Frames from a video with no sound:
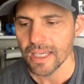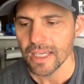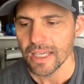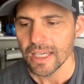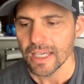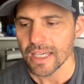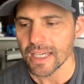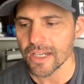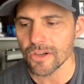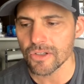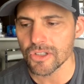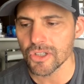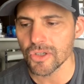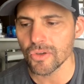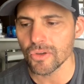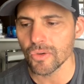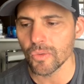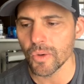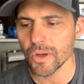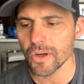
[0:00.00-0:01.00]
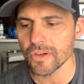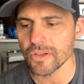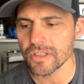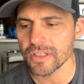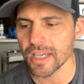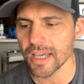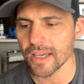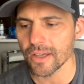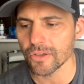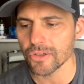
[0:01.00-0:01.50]
Here, too, the Winter's
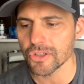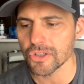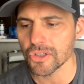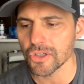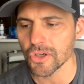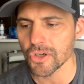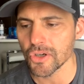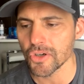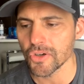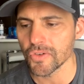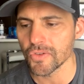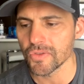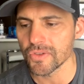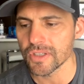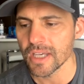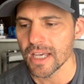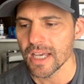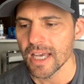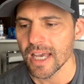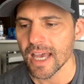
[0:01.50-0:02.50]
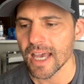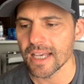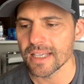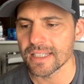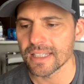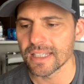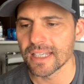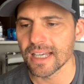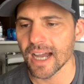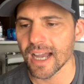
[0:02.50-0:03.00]
Tale serves as
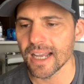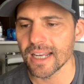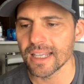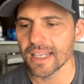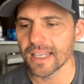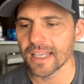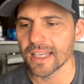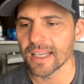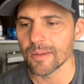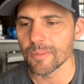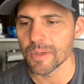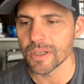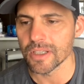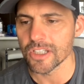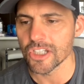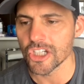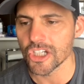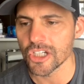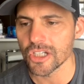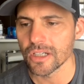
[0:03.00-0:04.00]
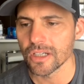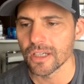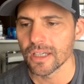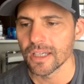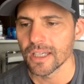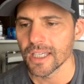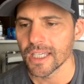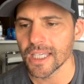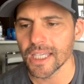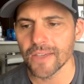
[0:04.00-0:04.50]
guiding image.
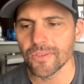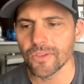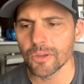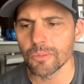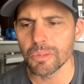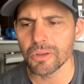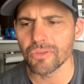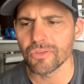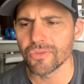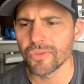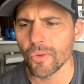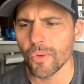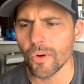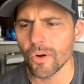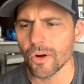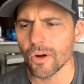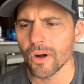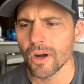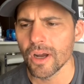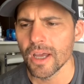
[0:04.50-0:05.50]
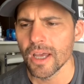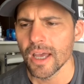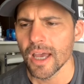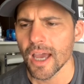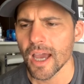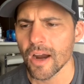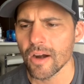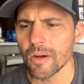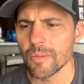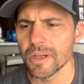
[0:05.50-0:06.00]
Even before
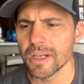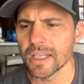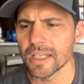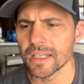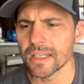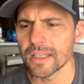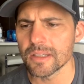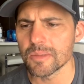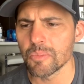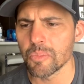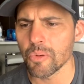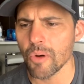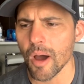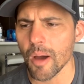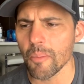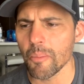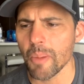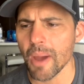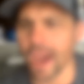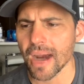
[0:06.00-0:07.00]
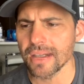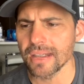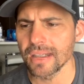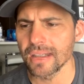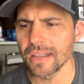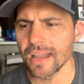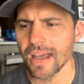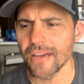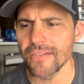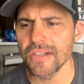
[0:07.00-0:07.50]
Hermione is brought back to
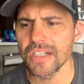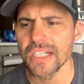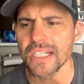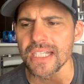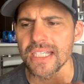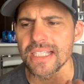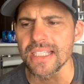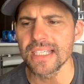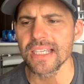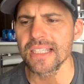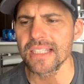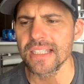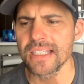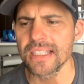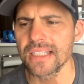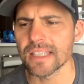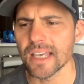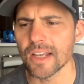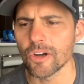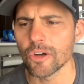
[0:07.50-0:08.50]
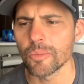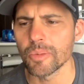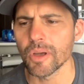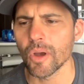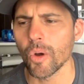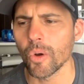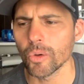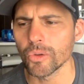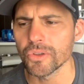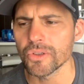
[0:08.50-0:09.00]
life. She exists in her
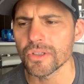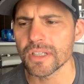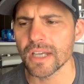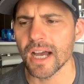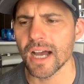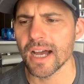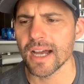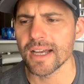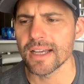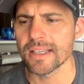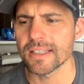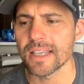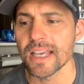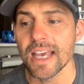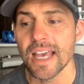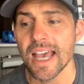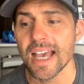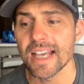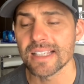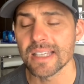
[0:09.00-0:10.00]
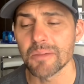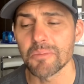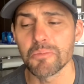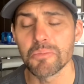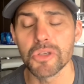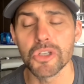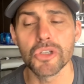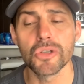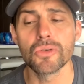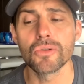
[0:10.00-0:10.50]
beholder's eyes as a
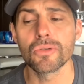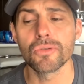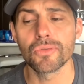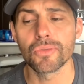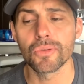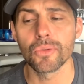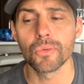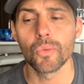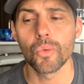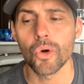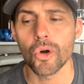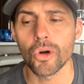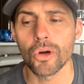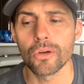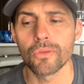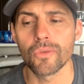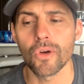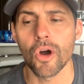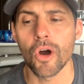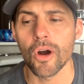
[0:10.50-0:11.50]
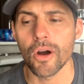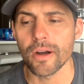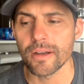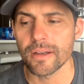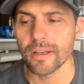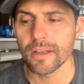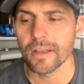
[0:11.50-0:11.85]
beautiful work of art.